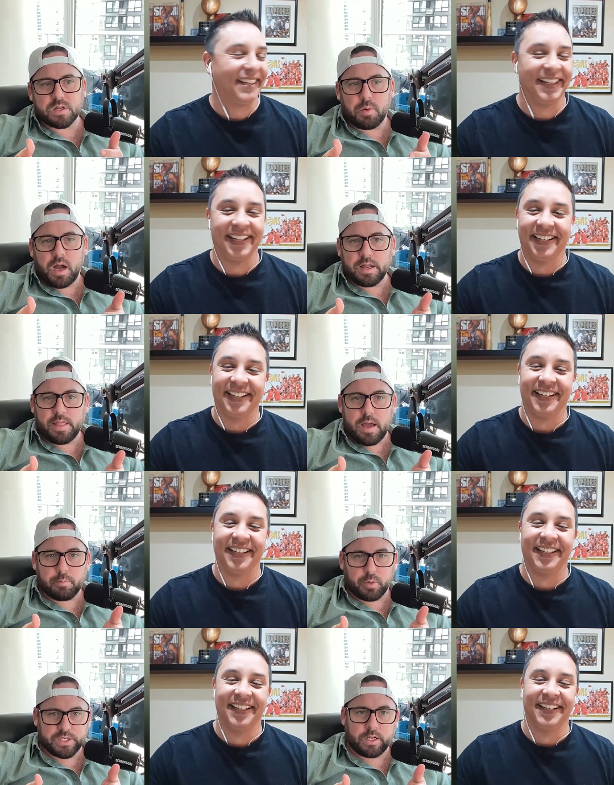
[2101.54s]
Speaker 1: to buying
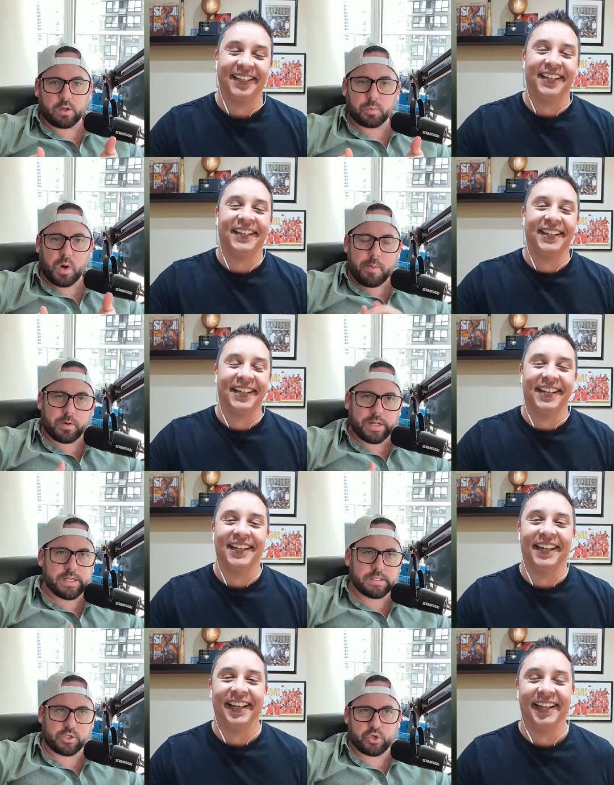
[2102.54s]
that particular
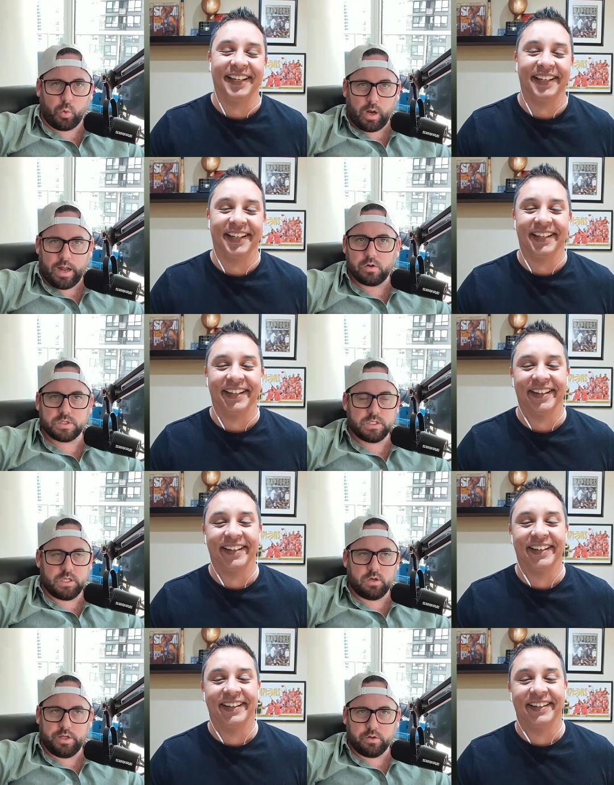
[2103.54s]
property. It's a shore house.
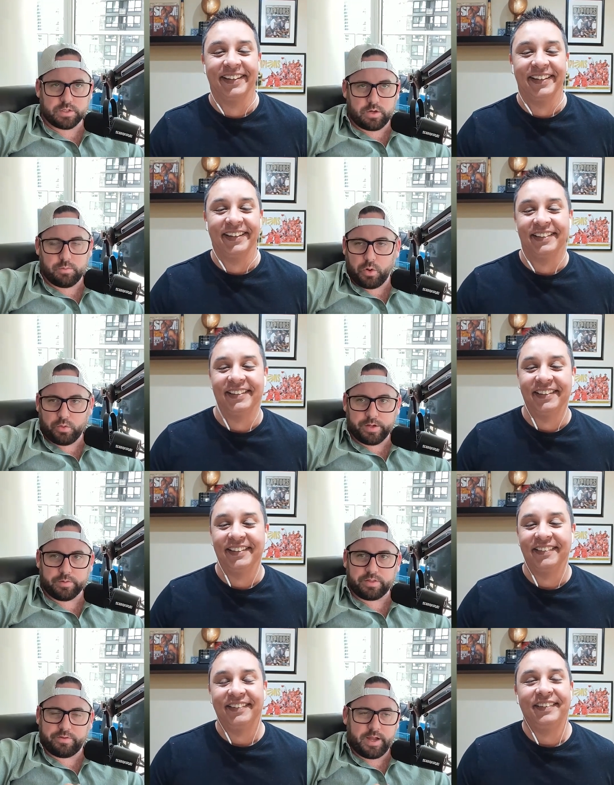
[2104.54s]
You know, he goes out
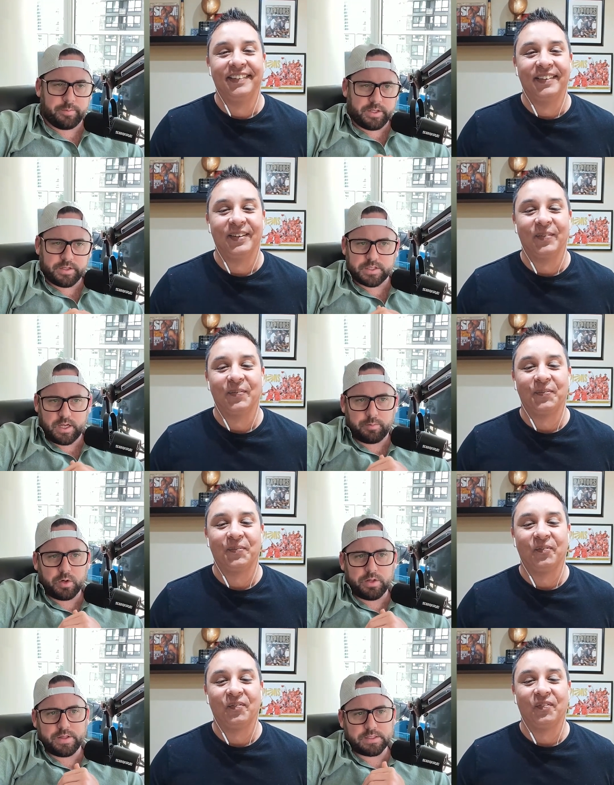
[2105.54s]
boating with the family in the
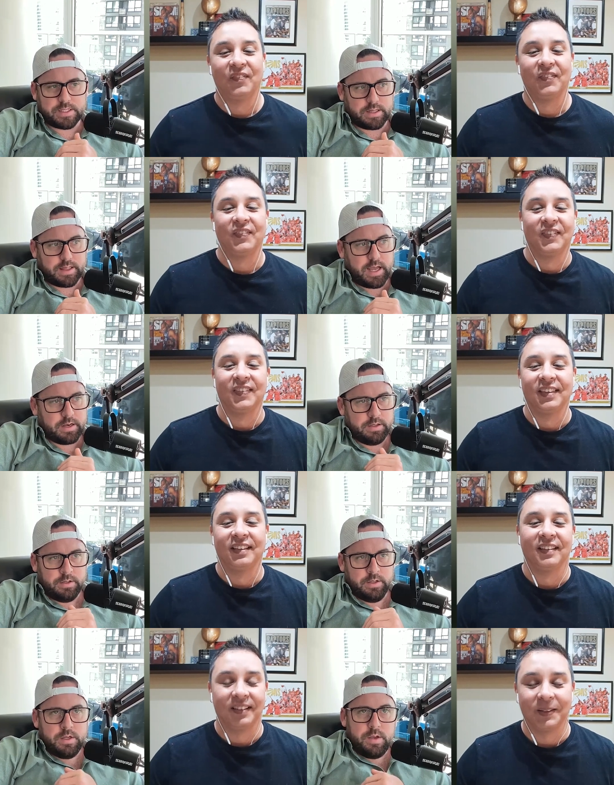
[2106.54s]
summer and things like that.
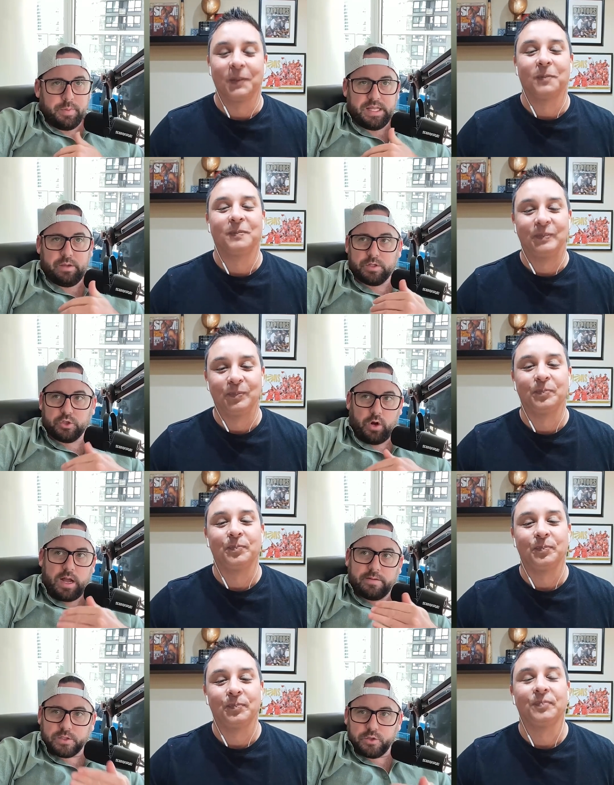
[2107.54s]
But he would
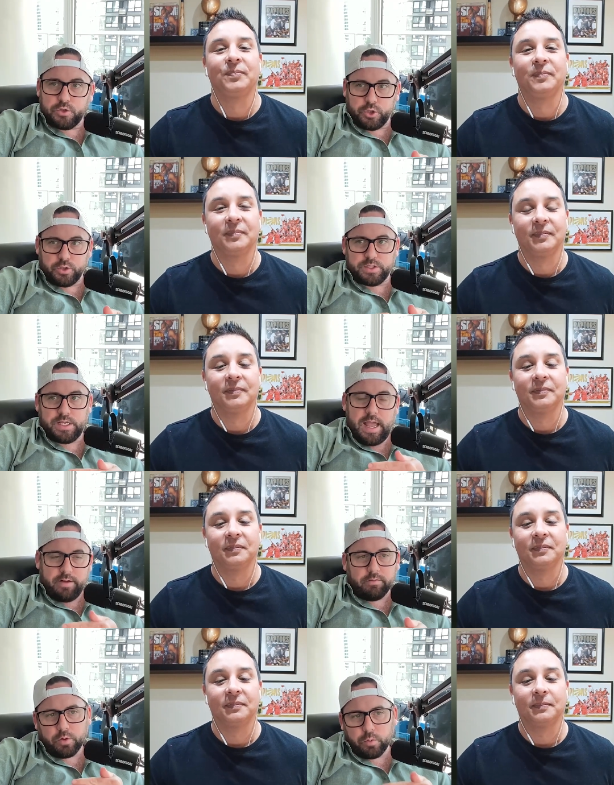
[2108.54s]
drive to New Jersey
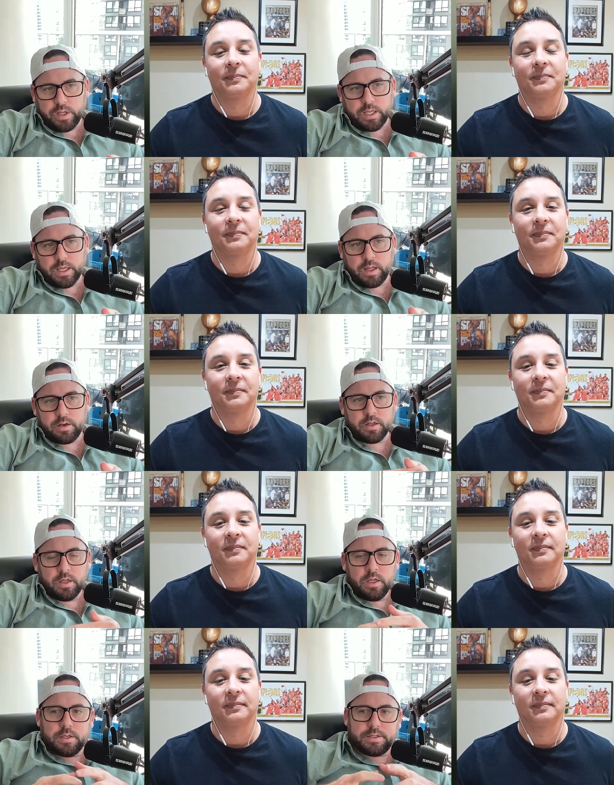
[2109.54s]
every weekend
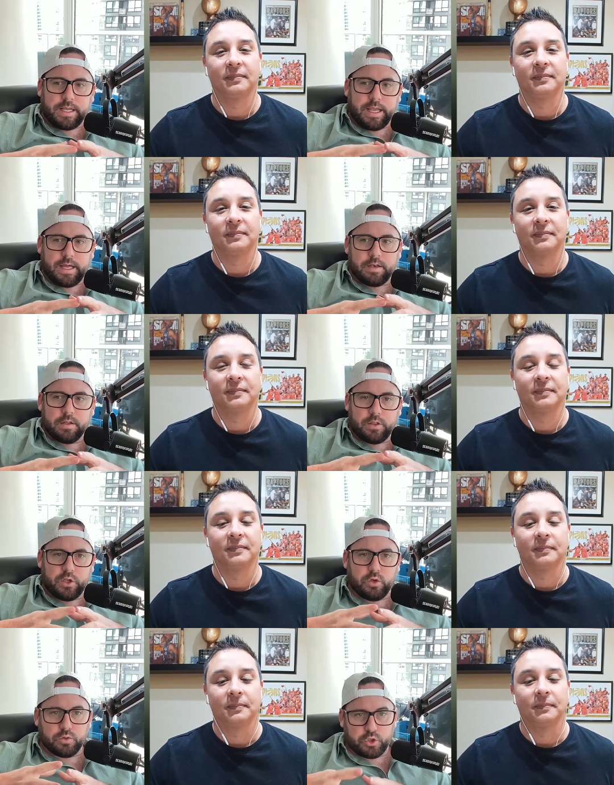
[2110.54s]
to get
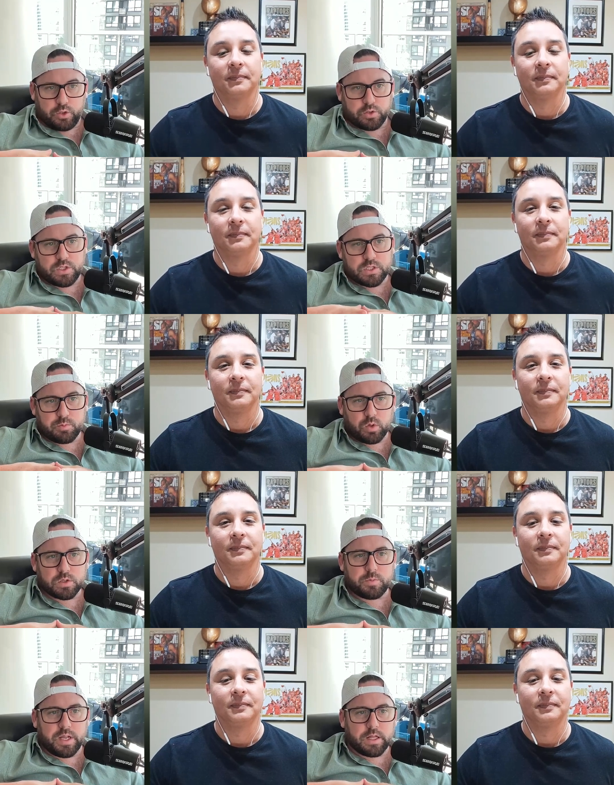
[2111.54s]
the New Jersey
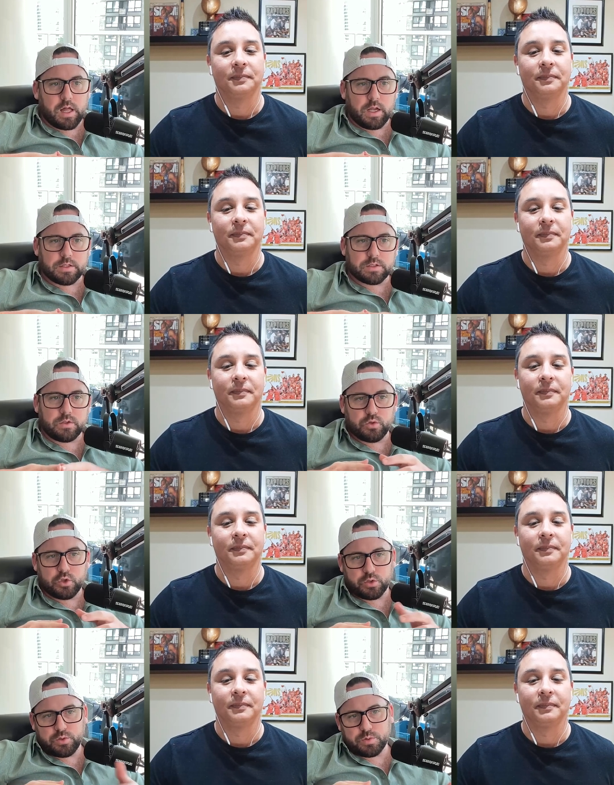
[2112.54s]
sports betting lines. New
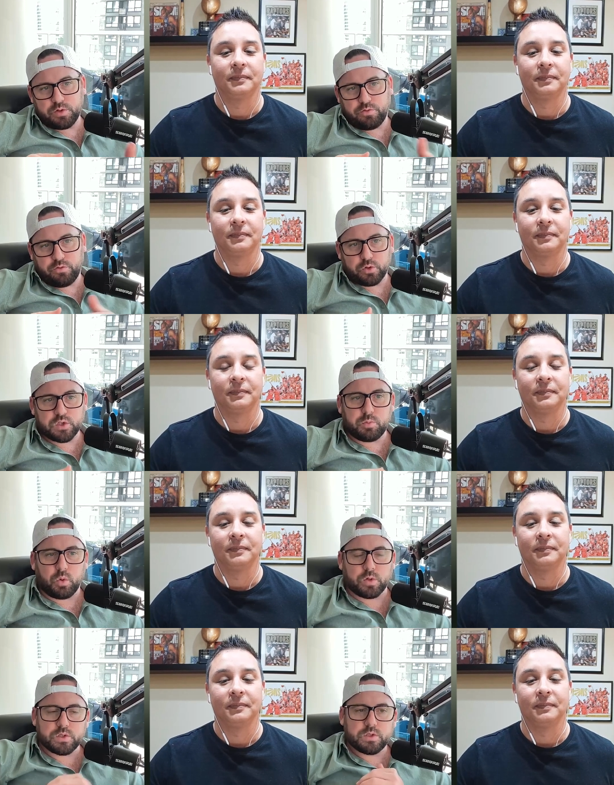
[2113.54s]
Jersey was the first
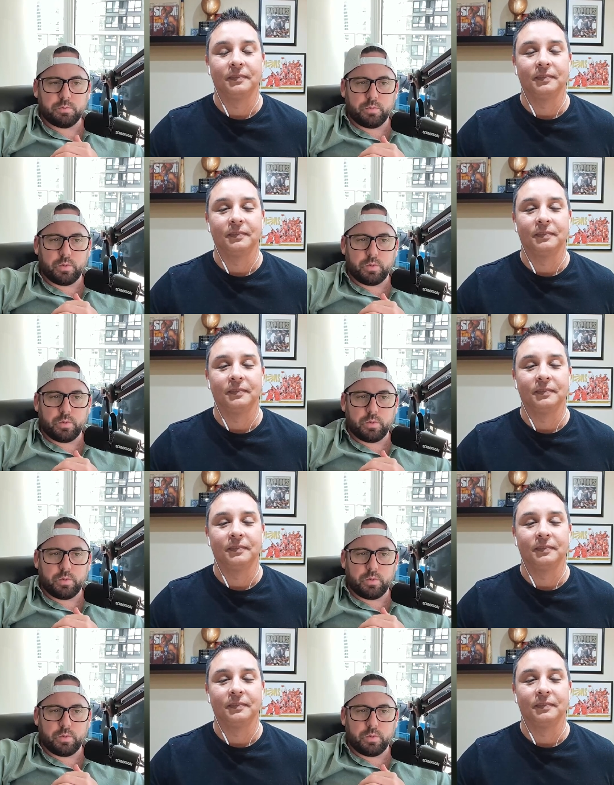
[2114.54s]
sports